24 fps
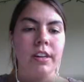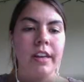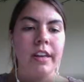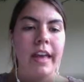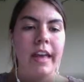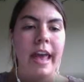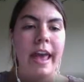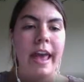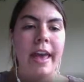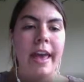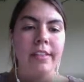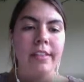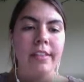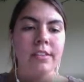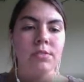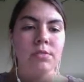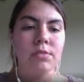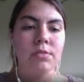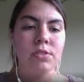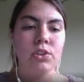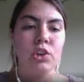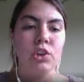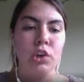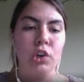A. This
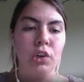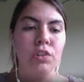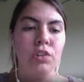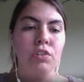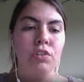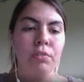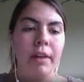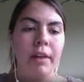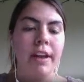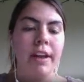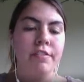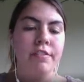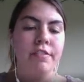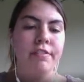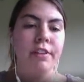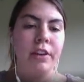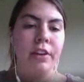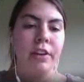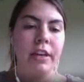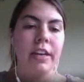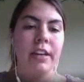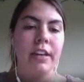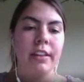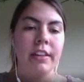was a good grade for
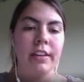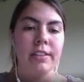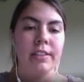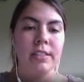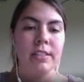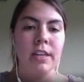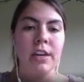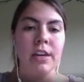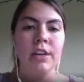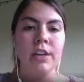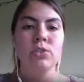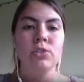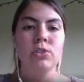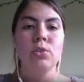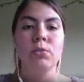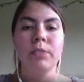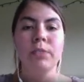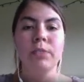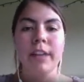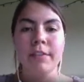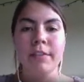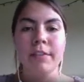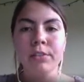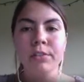getting this. So right.
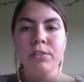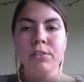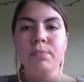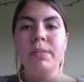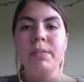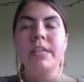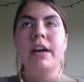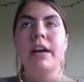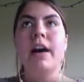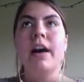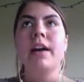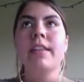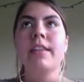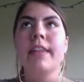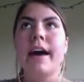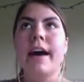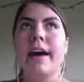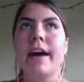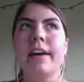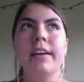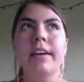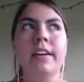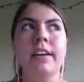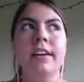levels beyond
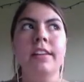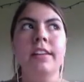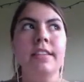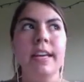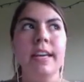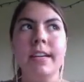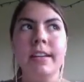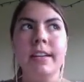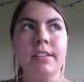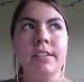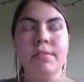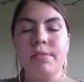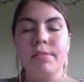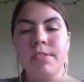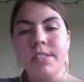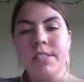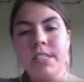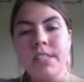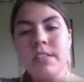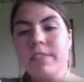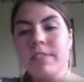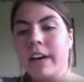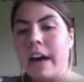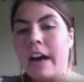that, they didn't
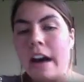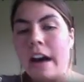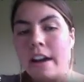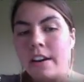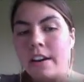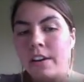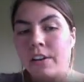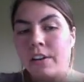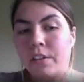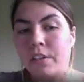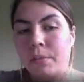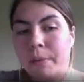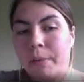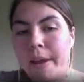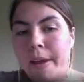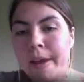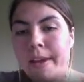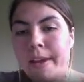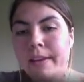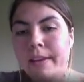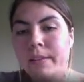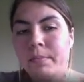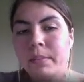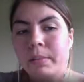receive a higher
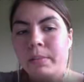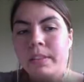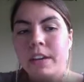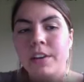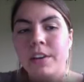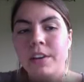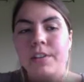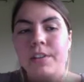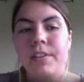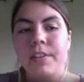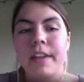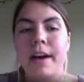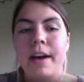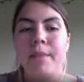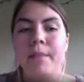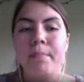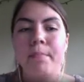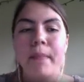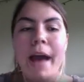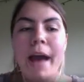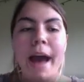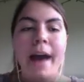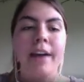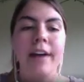grade, but they earned that
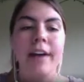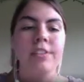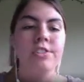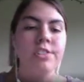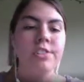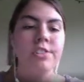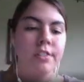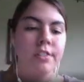badge.